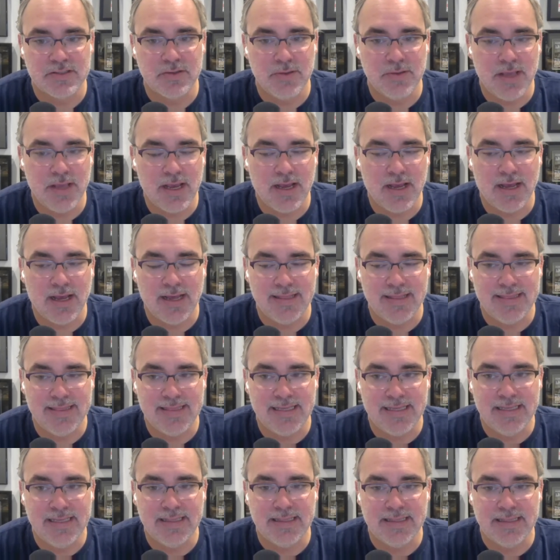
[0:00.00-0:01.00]
So yeah, I
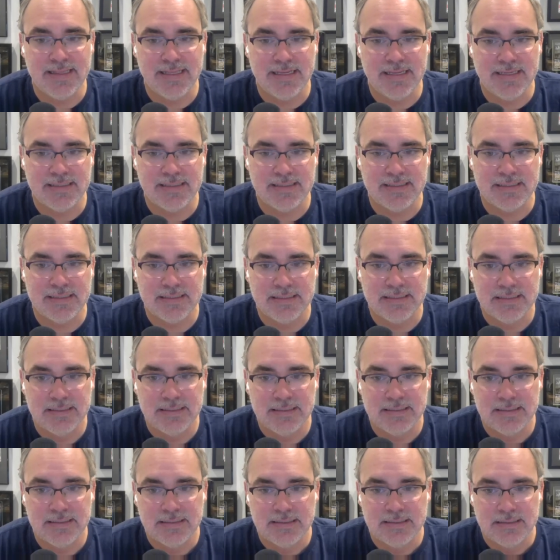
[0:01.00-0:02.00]
think that
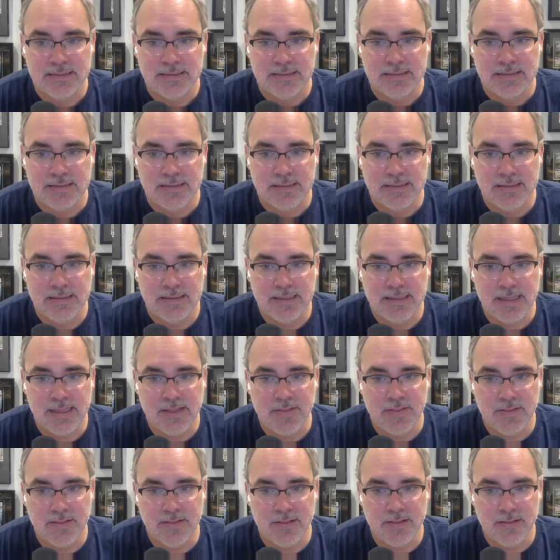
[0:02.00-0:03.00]

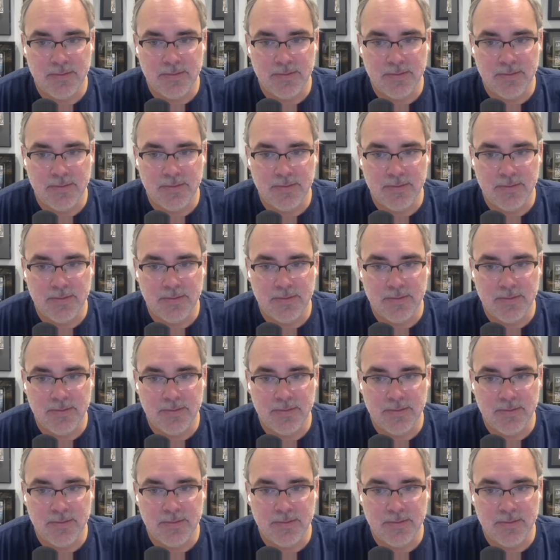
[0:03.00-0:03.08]
that